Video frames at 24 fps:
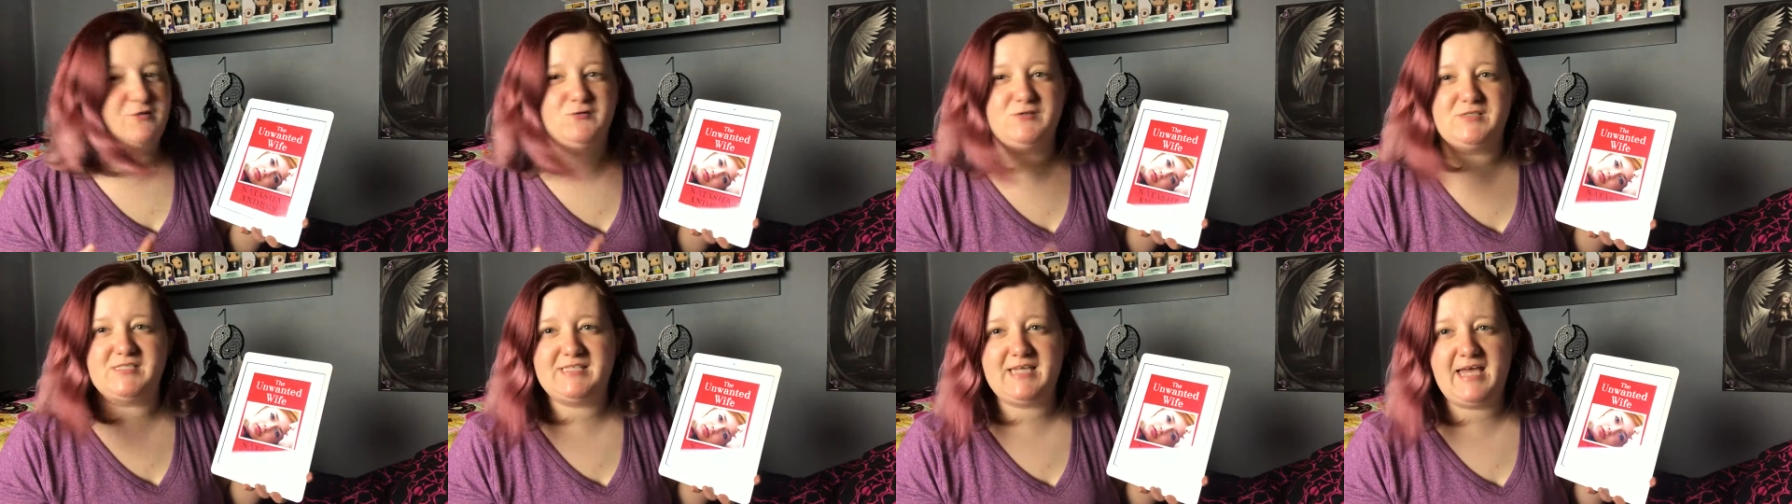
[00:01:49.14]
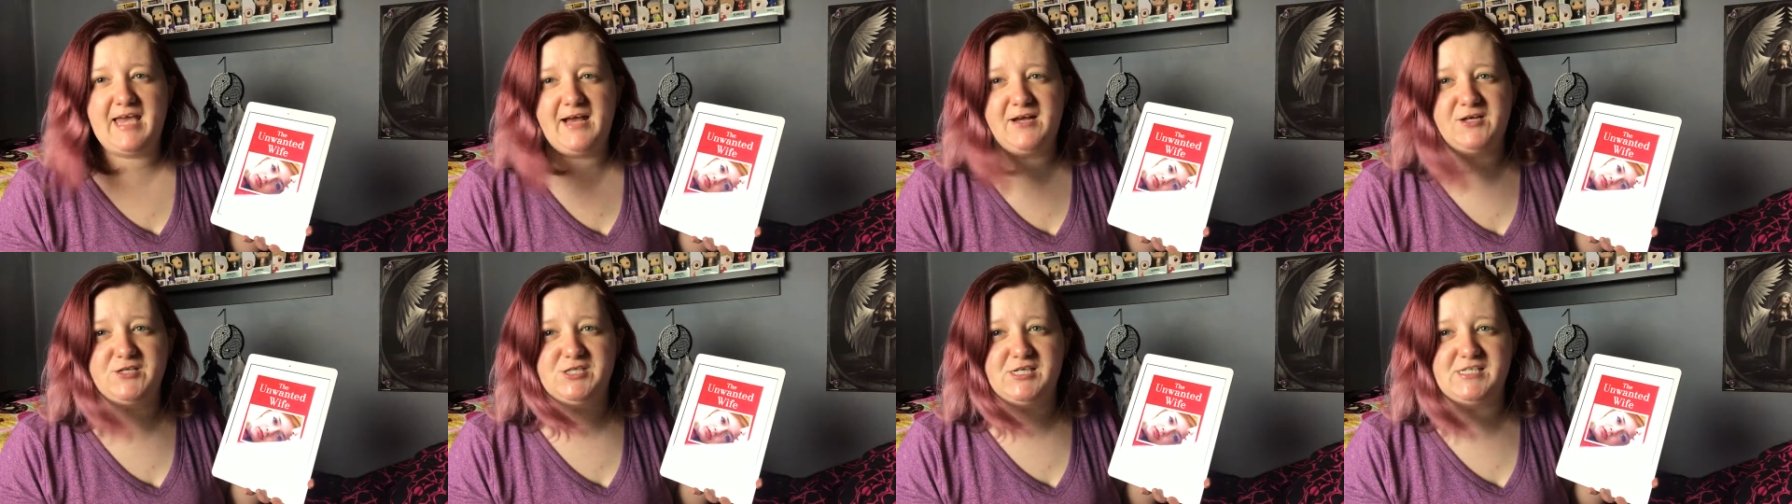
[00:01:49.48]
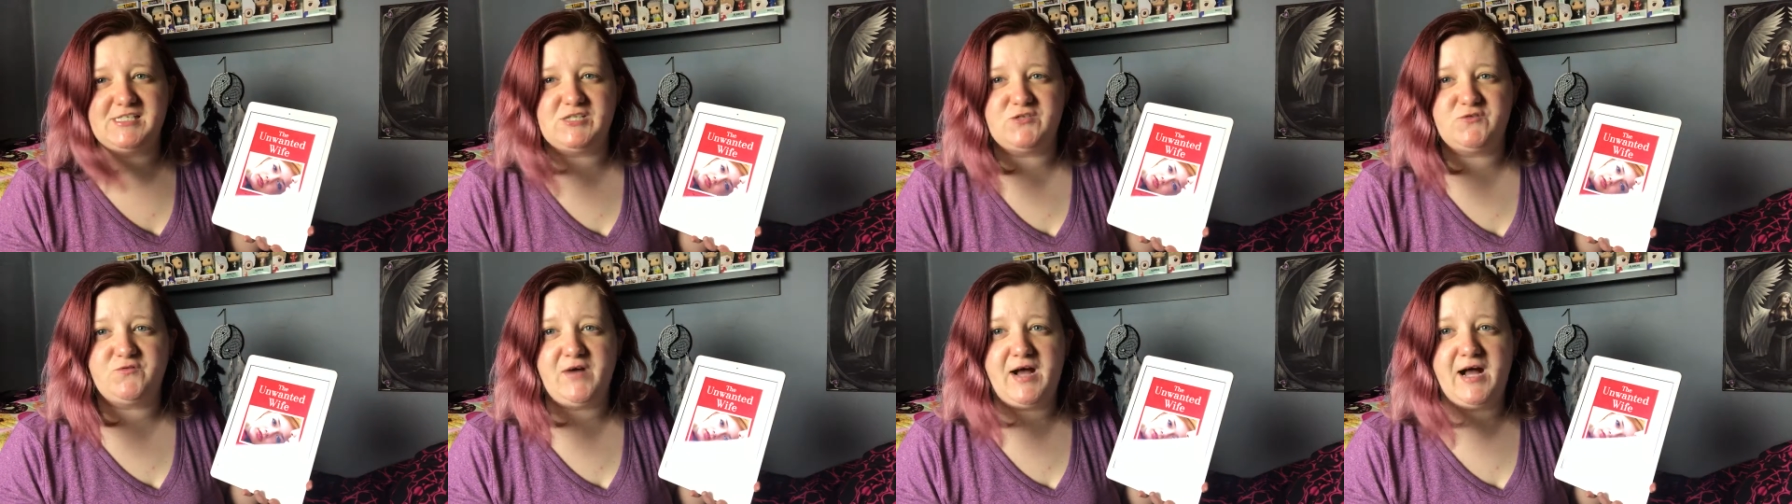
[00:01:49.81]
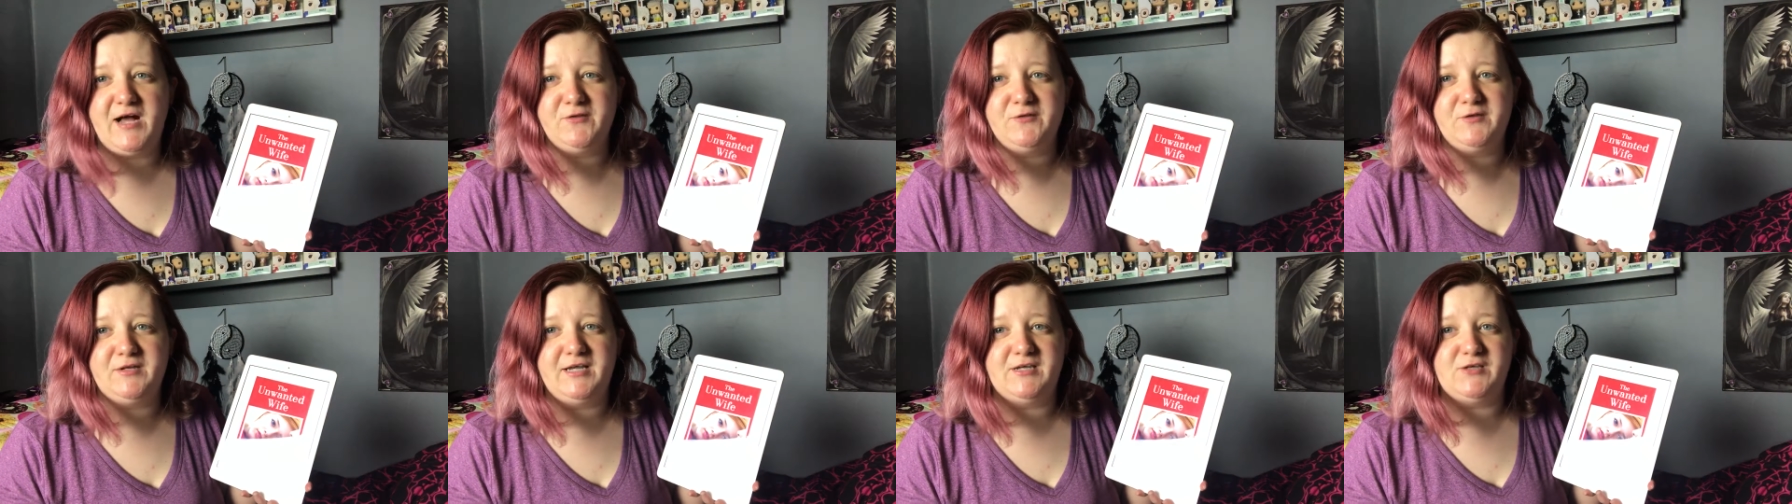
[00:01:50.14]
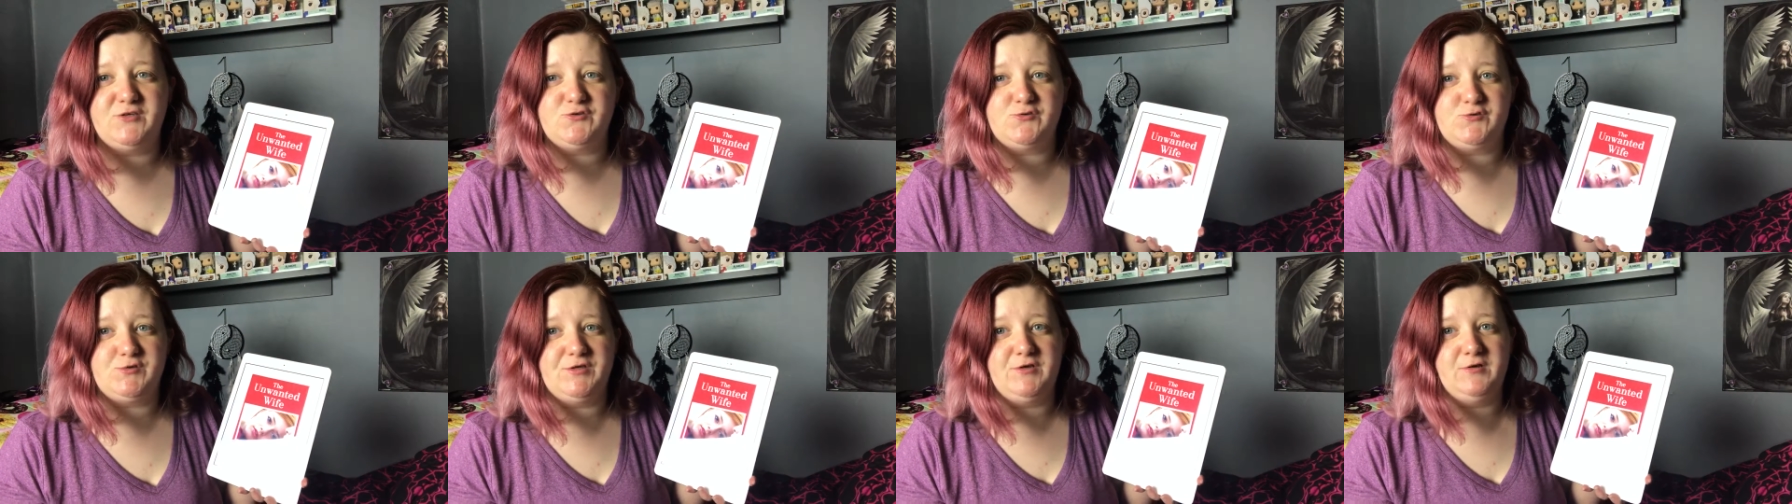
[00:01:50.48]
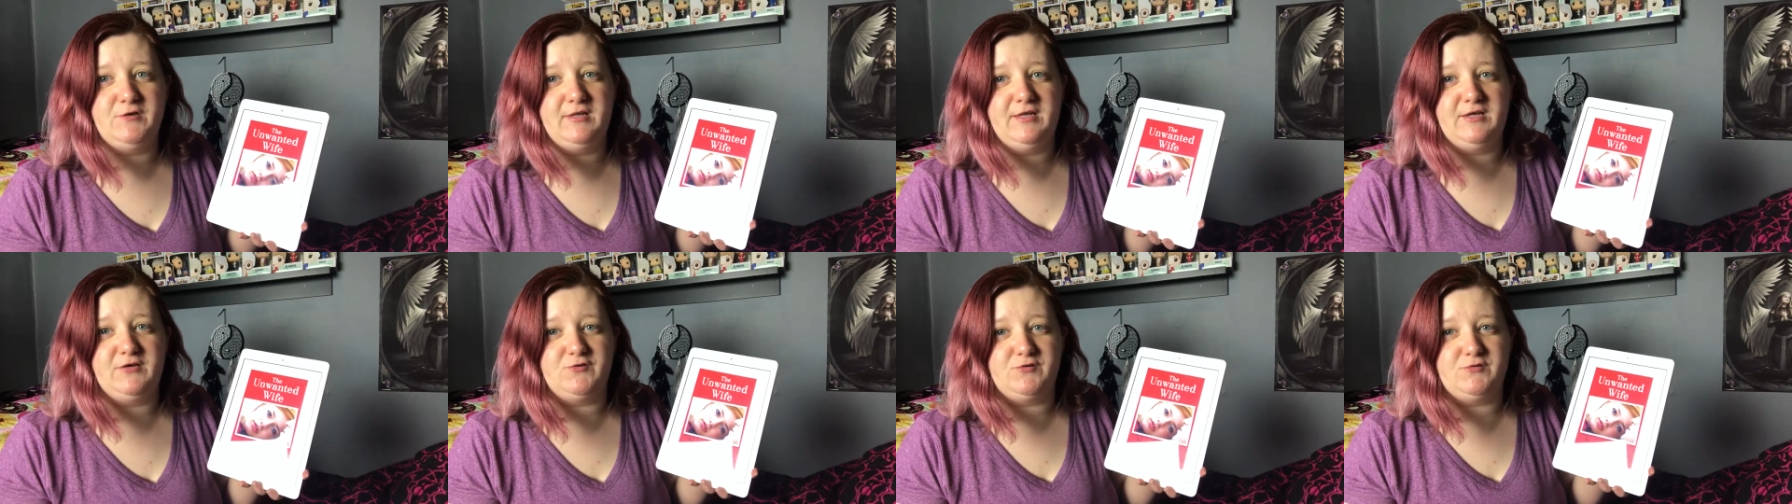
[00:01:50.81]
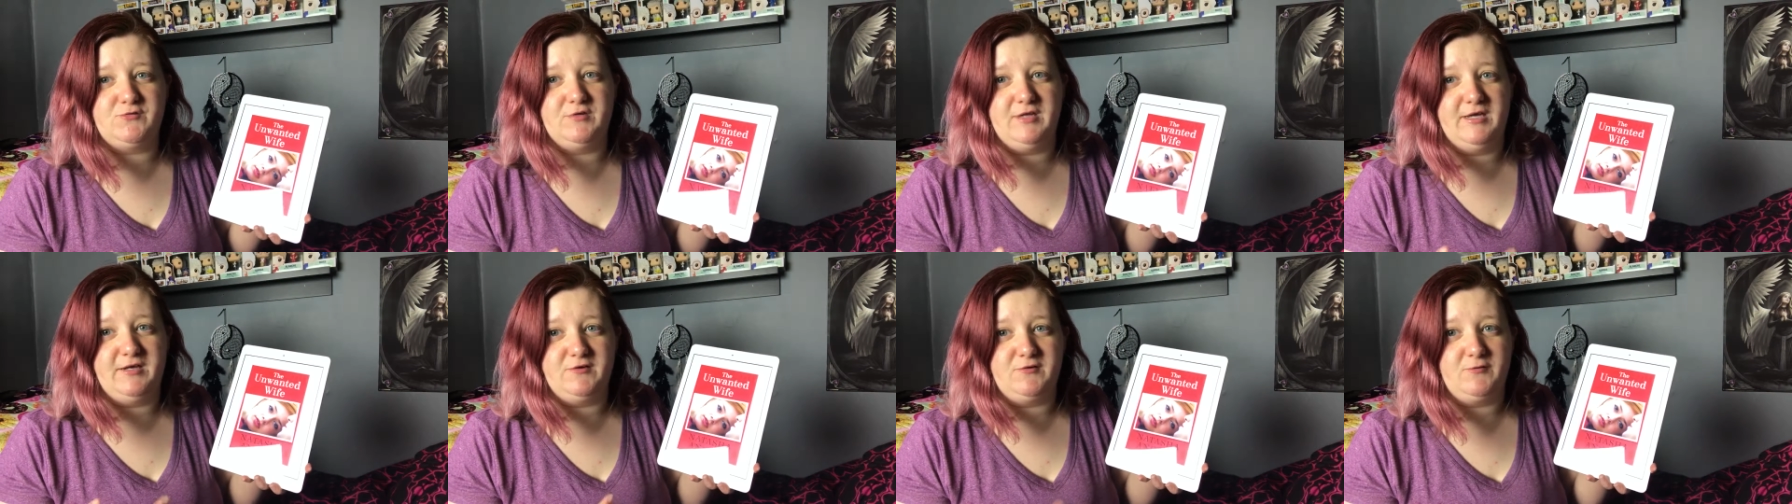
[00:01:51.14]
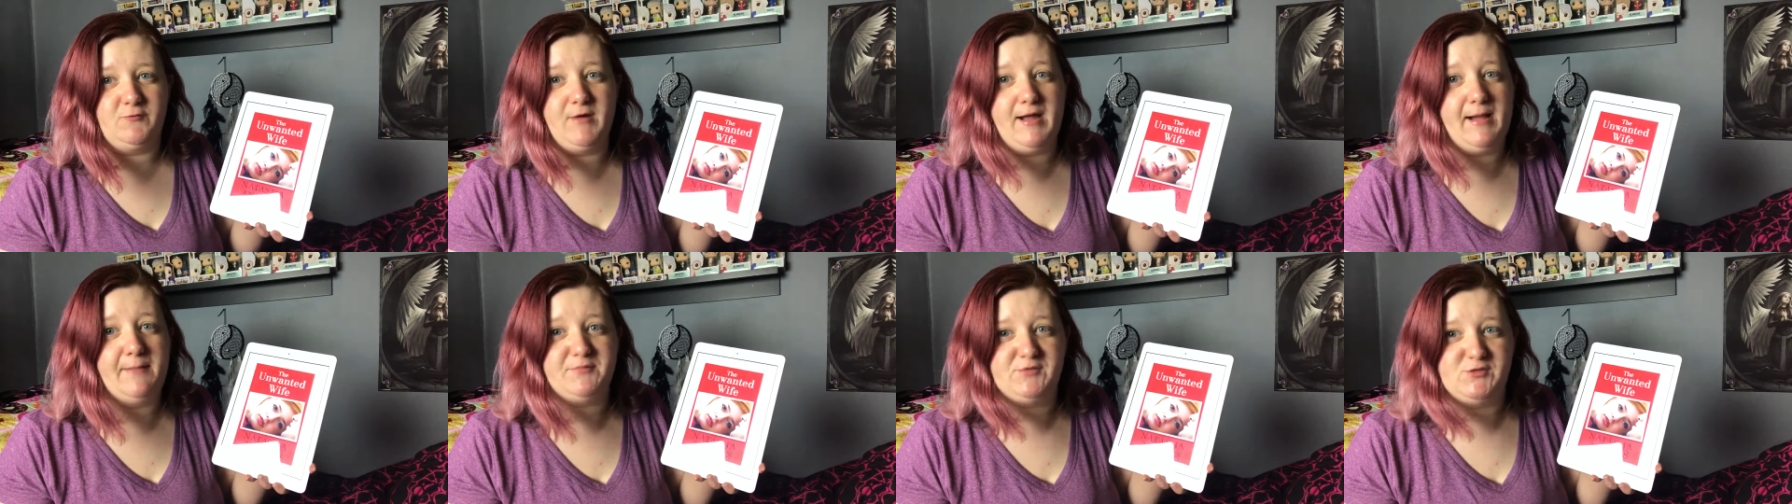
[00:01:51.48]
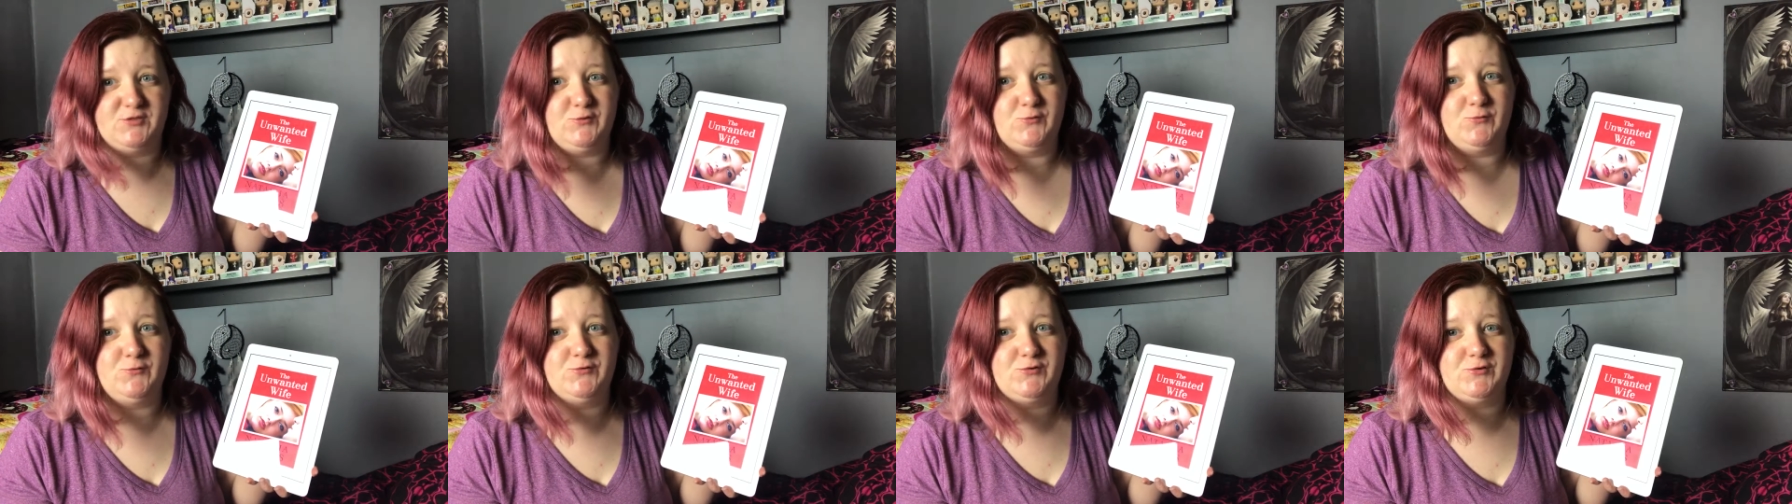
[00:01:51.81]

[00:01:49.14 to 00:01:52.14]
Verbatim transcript: understand because she has this father that treated her like, like crap too.